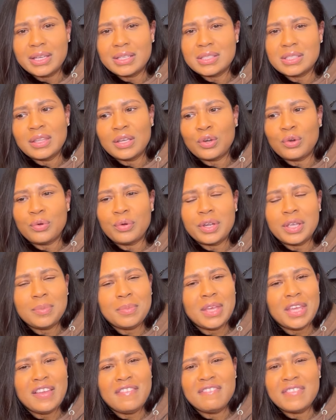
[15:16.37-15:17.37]
It's the
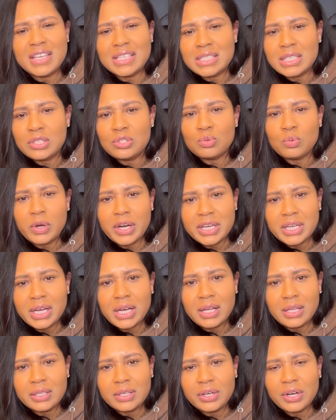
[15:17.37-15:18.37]
creamy vintage white
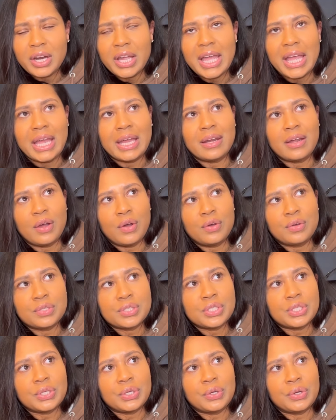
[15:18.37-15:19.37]
color. And
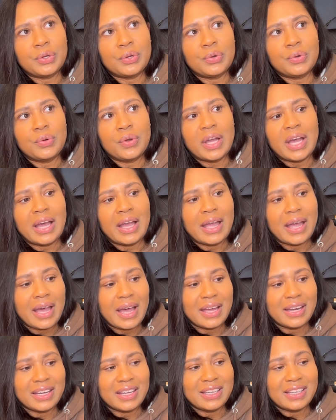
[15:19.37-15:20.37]
also I
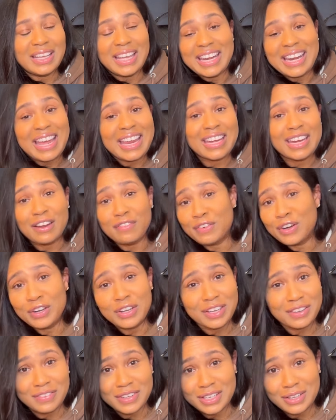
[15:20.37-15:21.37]
had it, and I never
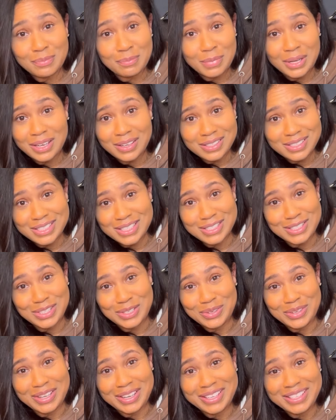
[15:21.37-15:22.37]
even unboxed this,
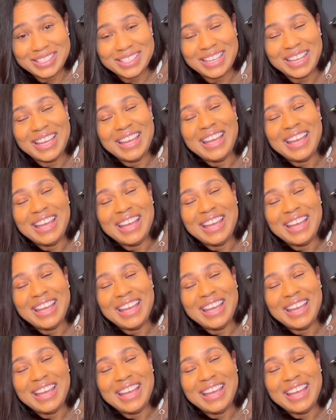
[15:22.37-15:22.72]
you guys.